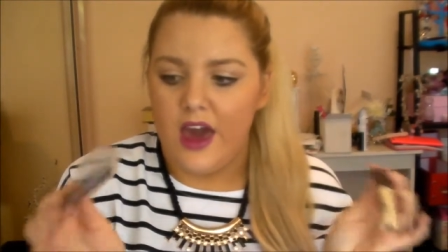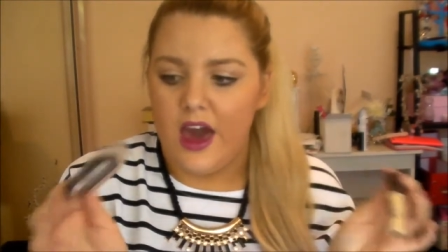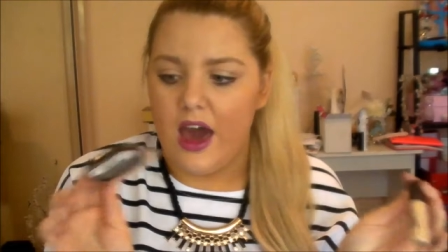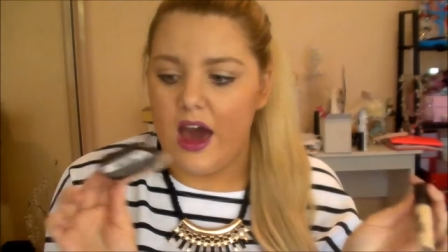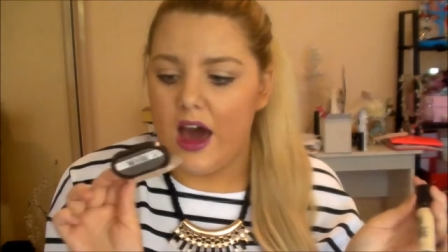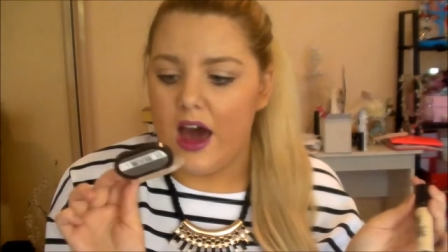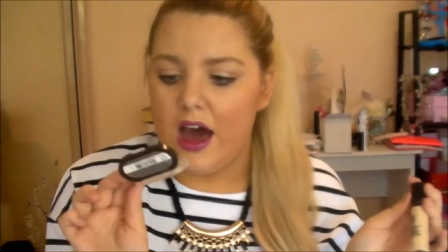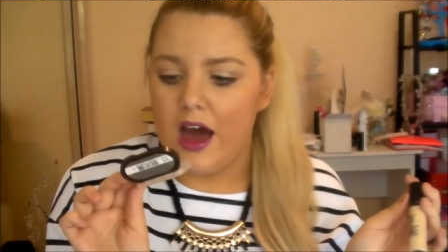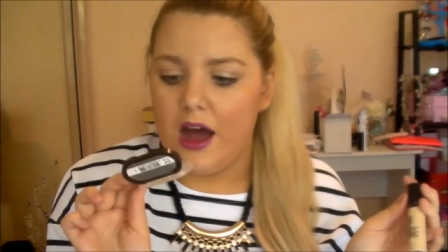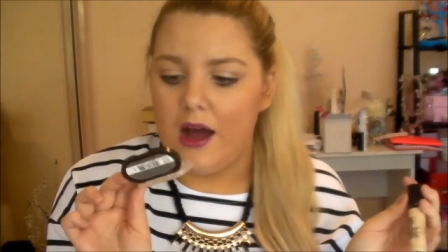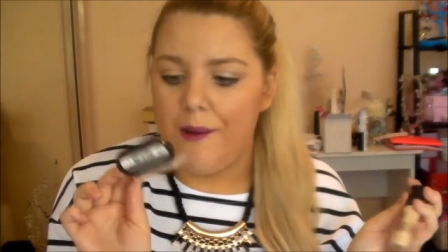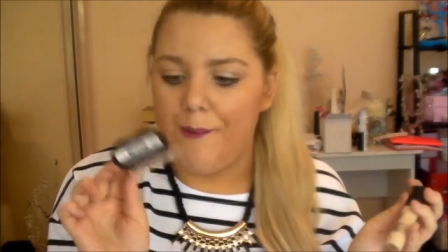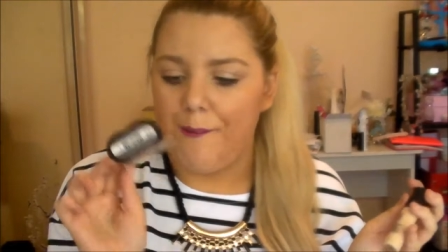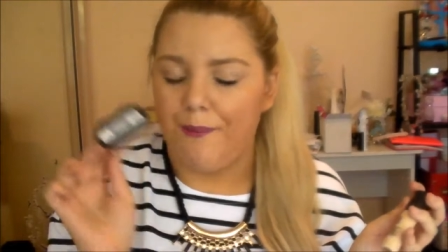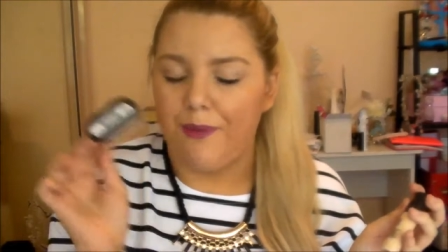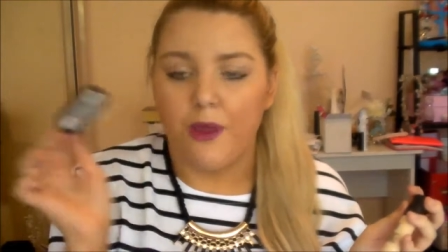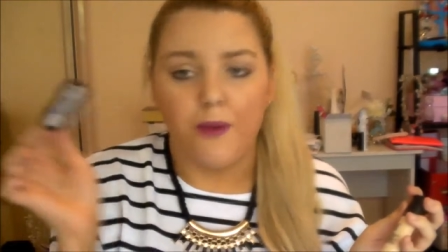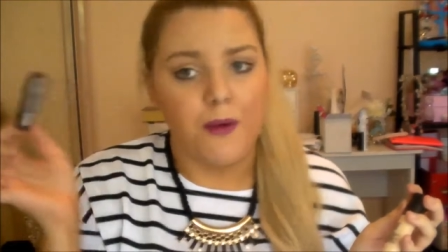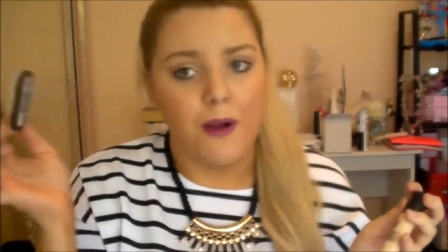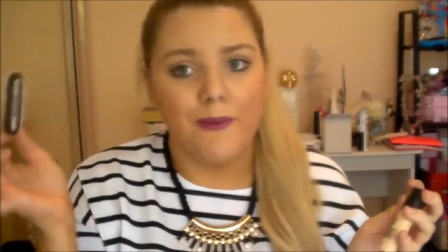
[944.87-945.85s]

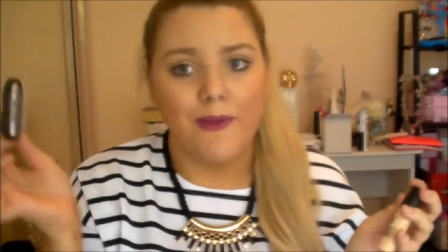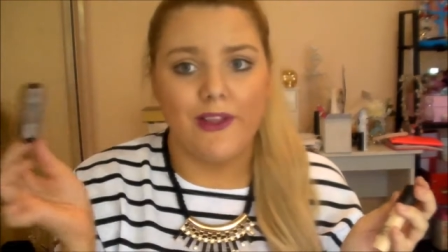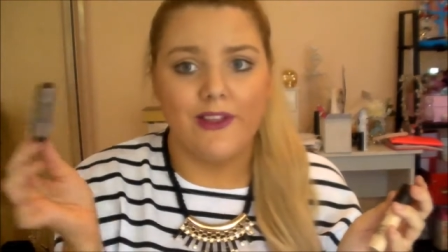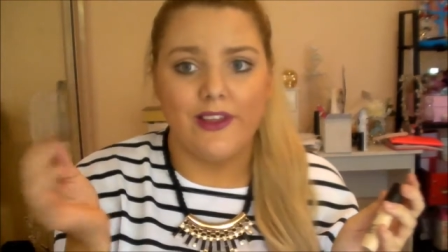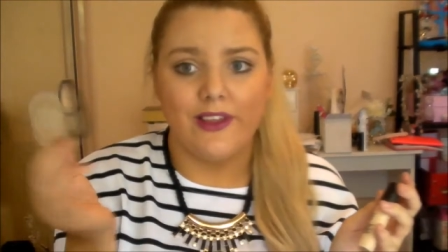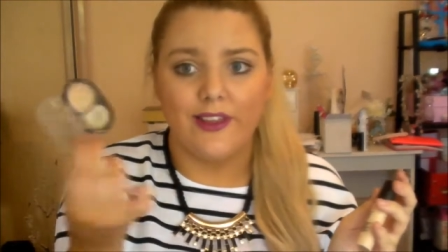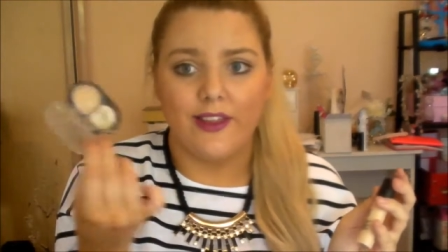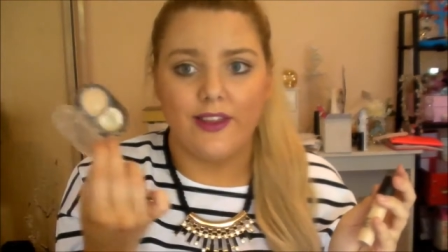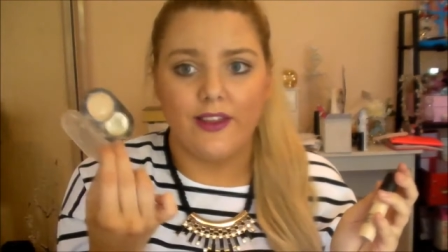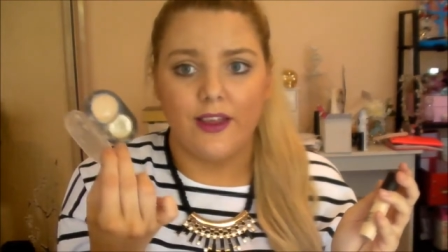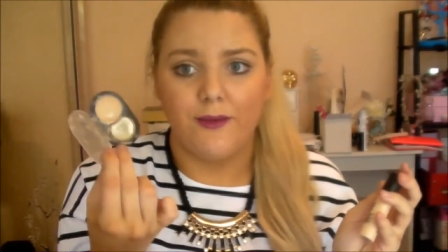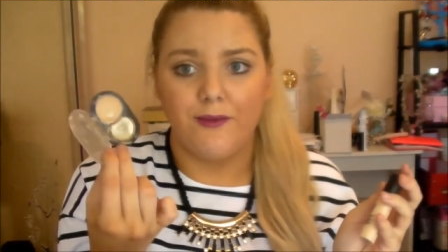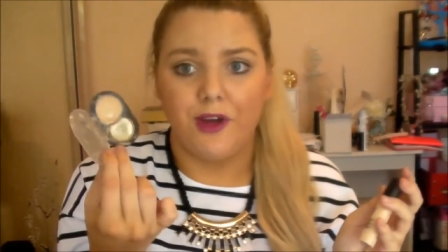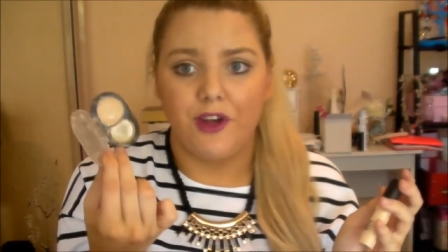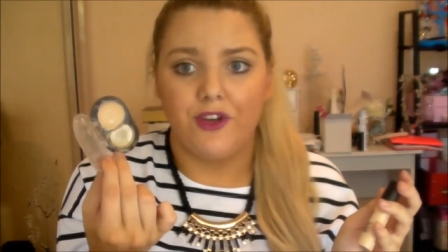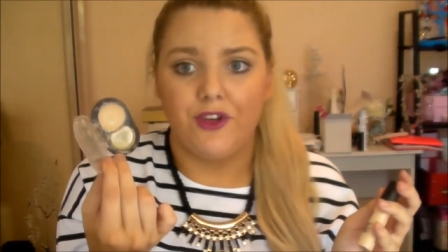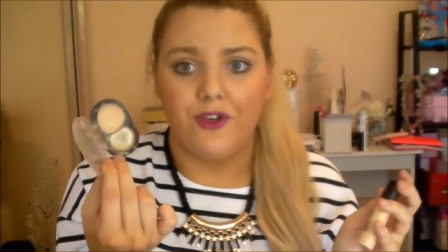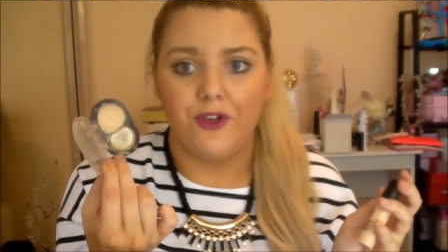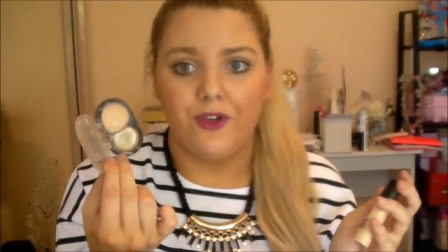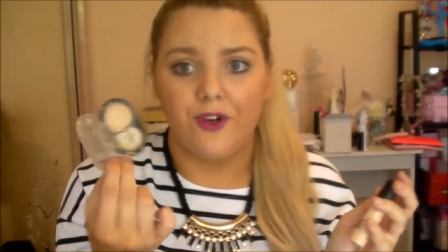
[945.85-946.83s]
You probably see this in
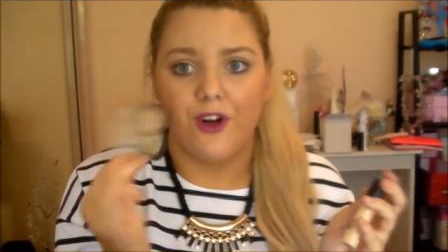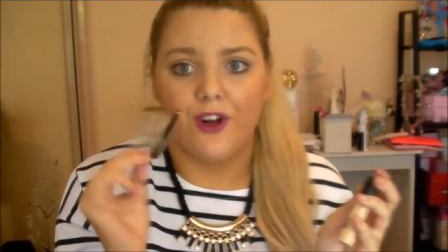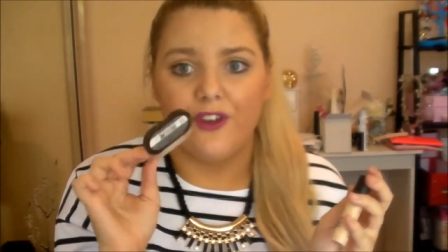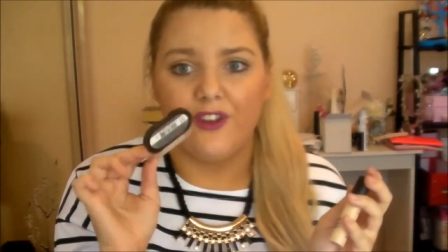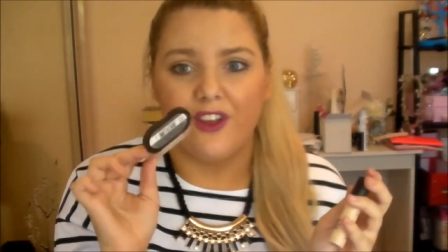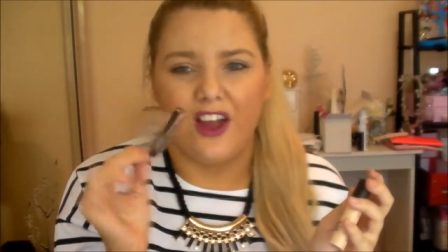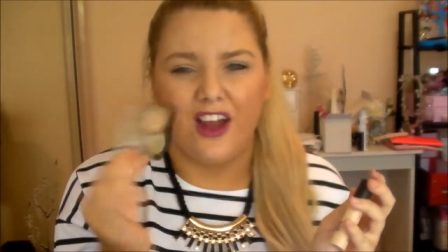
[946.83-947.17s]
my tutorials.